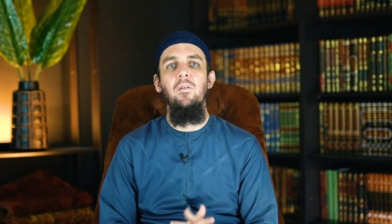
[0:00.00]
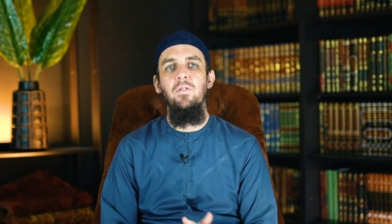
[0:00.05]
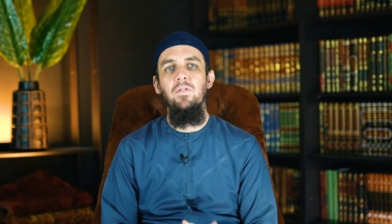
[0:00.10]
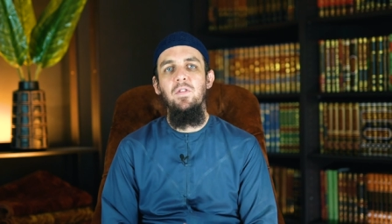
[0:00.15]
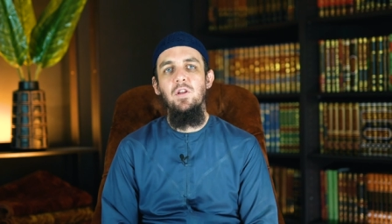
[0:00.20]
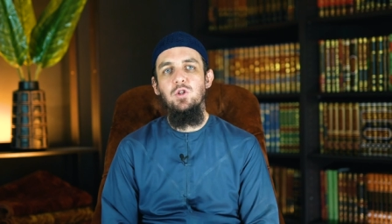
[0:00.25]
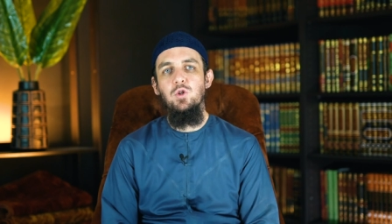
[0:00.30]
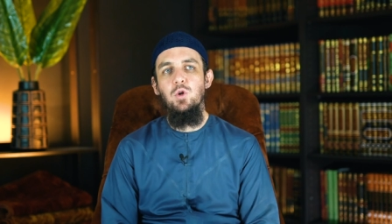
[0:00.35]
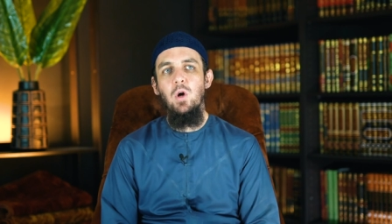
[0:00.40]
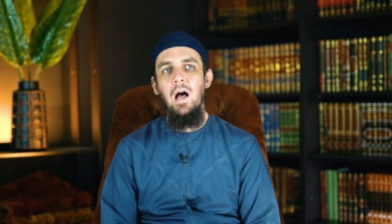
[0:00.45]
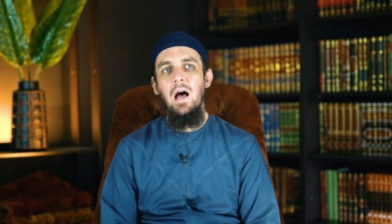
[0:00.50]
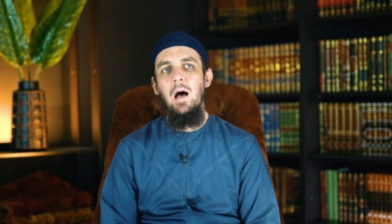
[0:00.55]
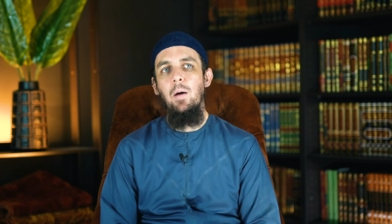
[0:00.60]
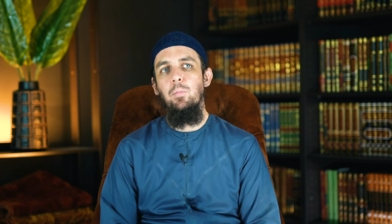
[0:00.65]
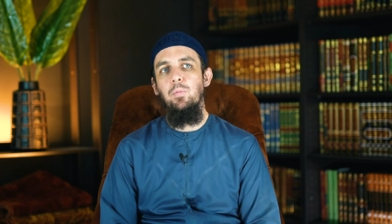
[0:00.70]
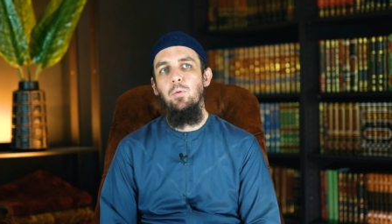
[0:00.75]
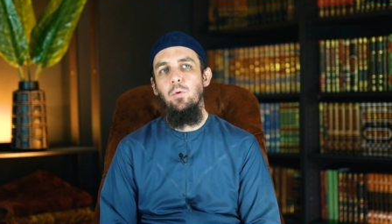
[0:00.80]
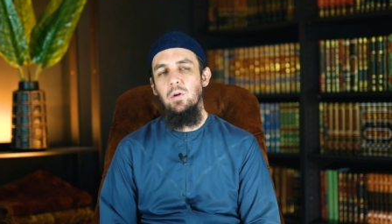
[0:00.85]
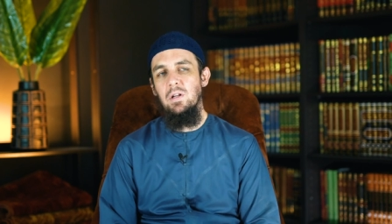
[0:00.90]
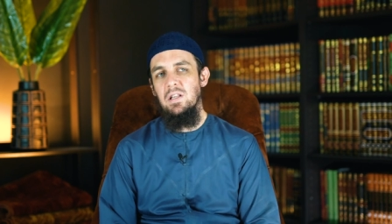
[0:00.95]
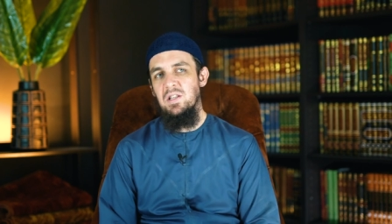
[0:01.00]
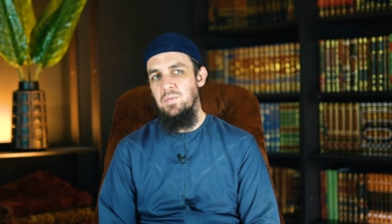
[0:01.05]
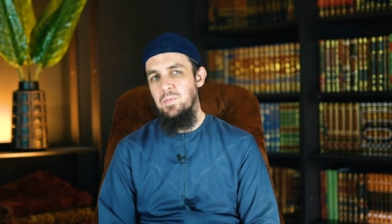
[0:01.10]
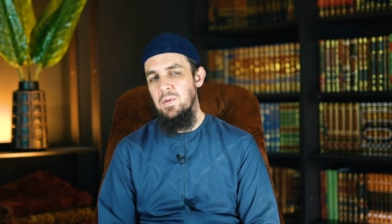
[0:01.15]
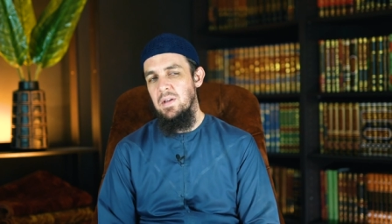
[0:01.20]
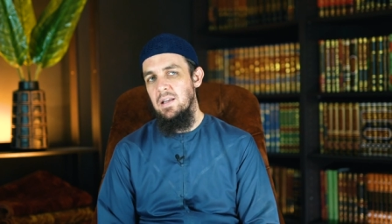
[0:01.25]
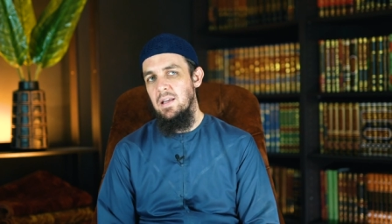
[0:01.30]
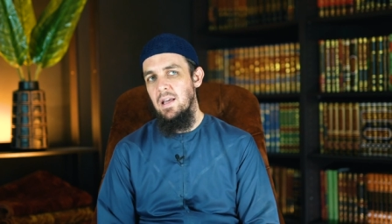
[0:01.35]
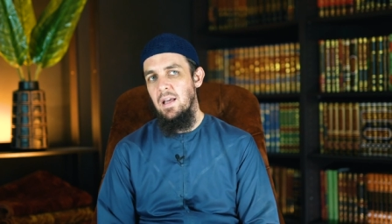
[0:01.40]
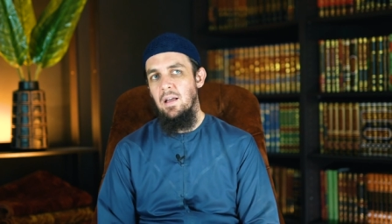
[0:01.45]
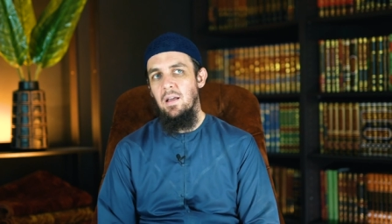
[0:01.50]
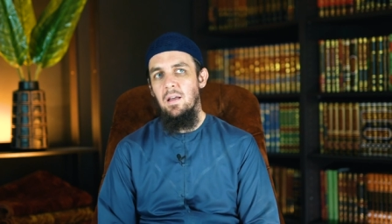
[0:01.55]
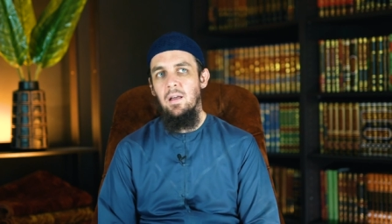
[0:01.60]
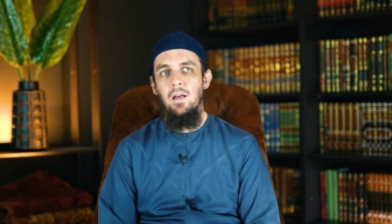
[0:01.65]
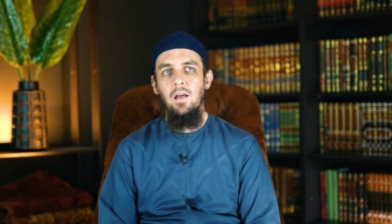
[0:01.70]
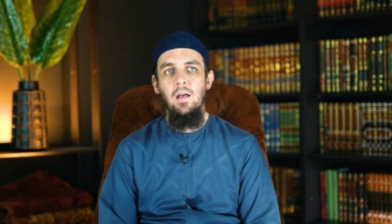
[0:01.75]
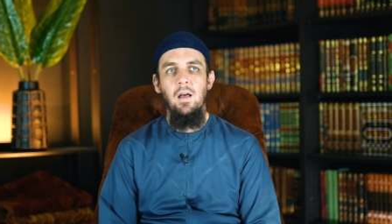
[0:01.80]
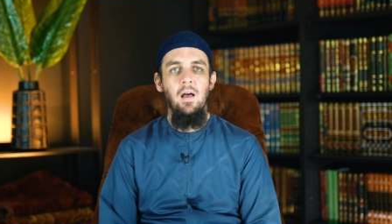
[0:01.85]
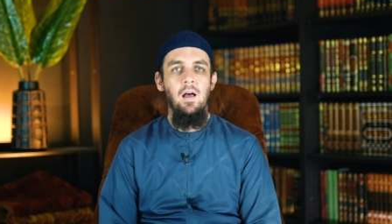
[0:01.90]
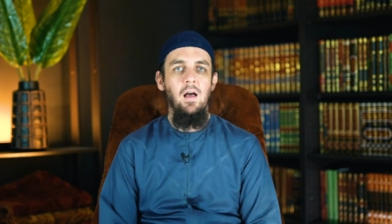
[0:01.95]
the dua, broadly speaking,
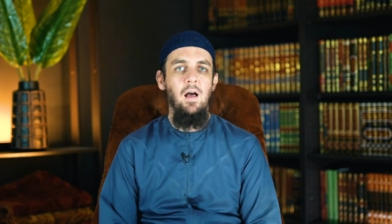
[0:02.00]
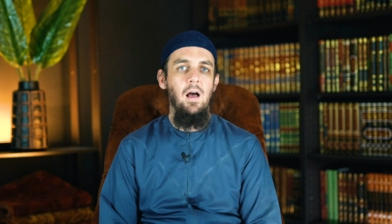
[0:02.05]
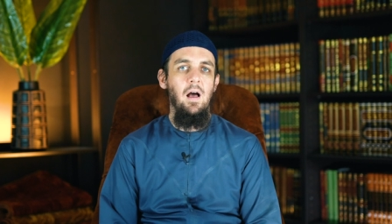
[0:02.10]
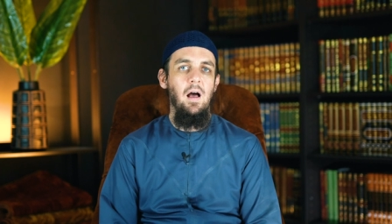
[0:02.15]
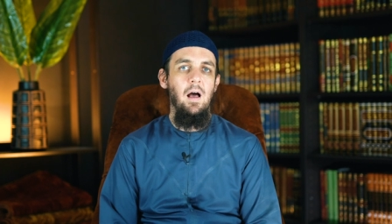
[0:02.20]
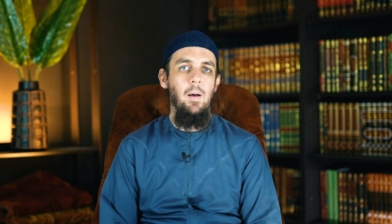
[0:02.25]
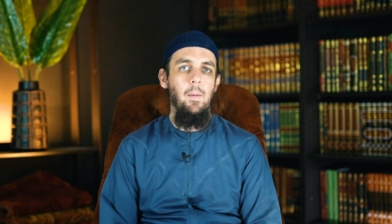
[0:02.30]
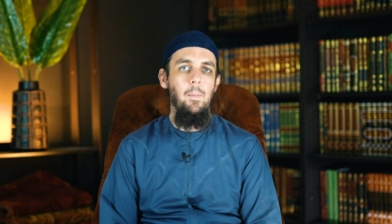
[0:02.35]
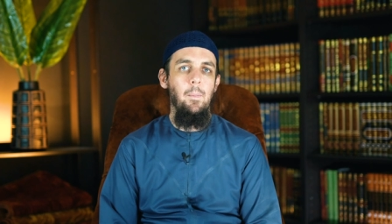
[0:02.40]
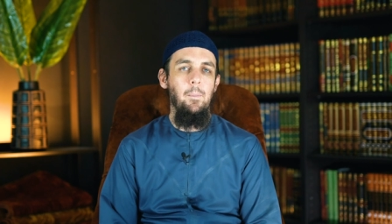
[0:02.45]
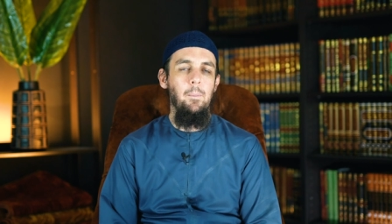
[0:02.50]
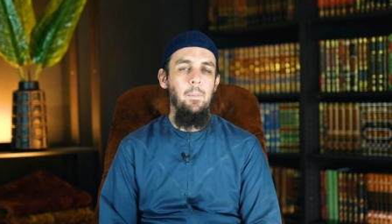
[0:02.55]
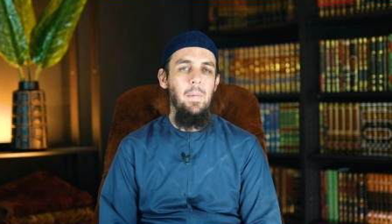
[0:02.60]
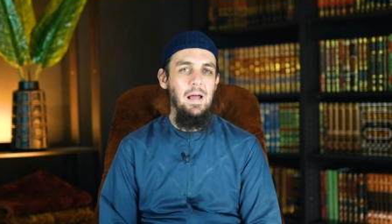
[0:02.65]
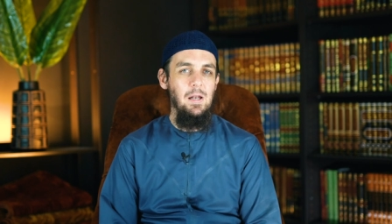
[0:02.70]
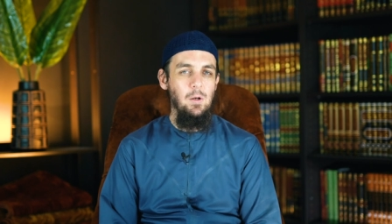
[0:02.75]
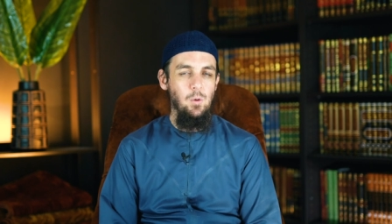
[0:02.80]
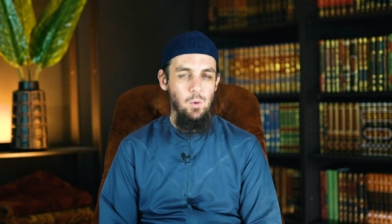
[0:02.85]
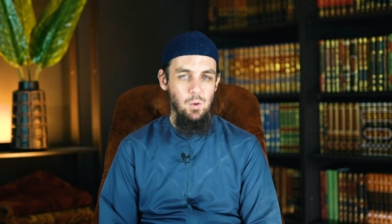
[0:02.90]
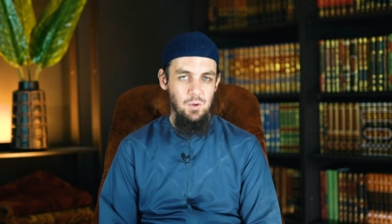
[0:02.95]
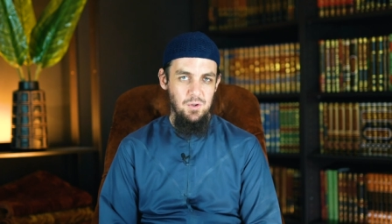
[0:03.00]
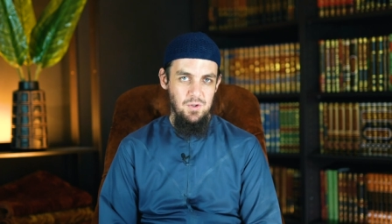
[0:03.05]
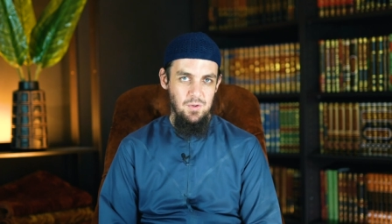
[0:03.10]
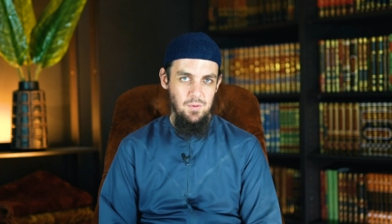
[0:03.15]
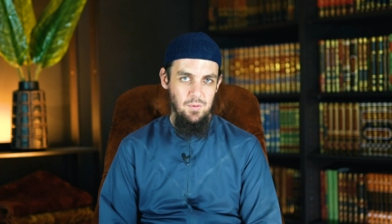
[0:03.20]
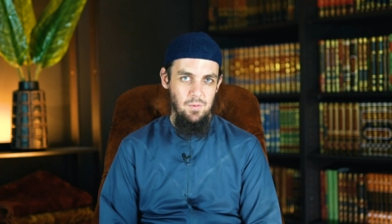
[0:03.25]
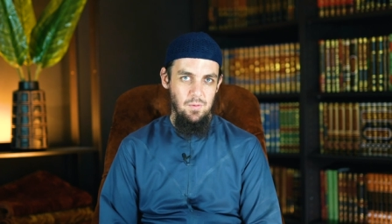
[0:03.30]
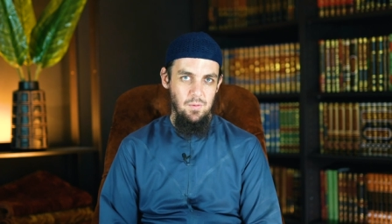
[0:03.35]
My Lord.